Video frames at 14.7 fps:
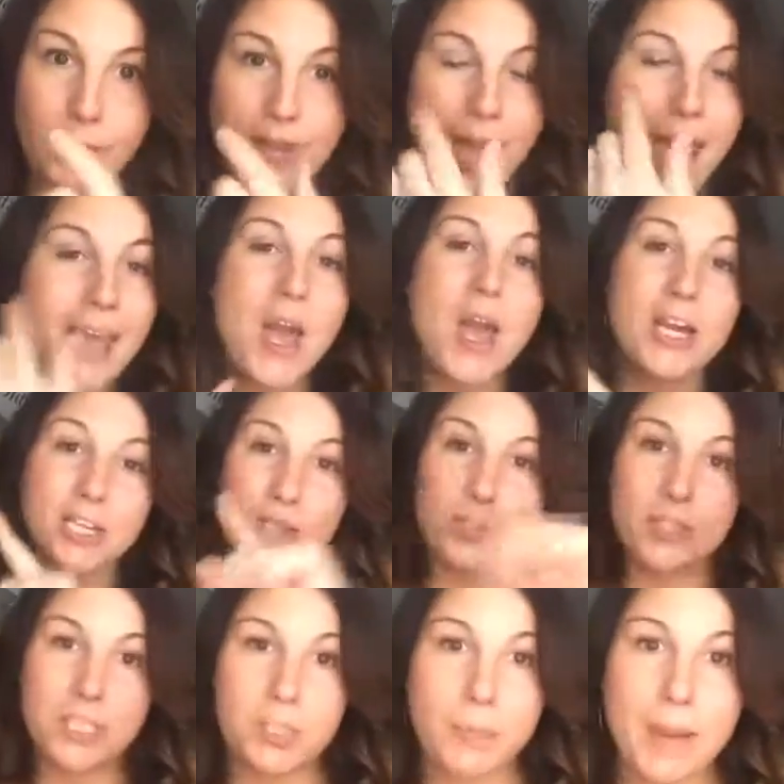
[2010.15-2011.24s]
okay? Because you
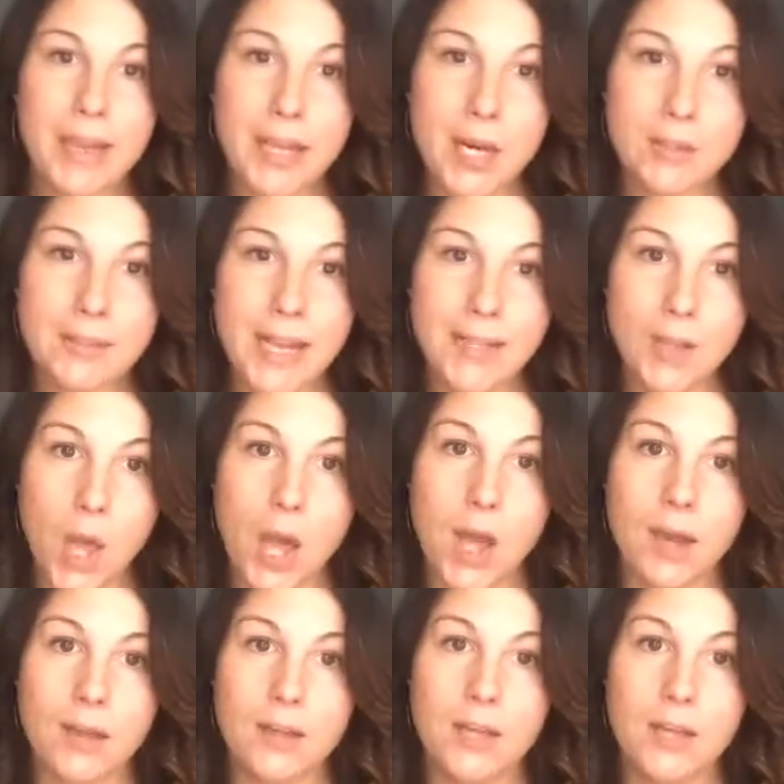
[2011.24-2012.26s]
can speak it all day long.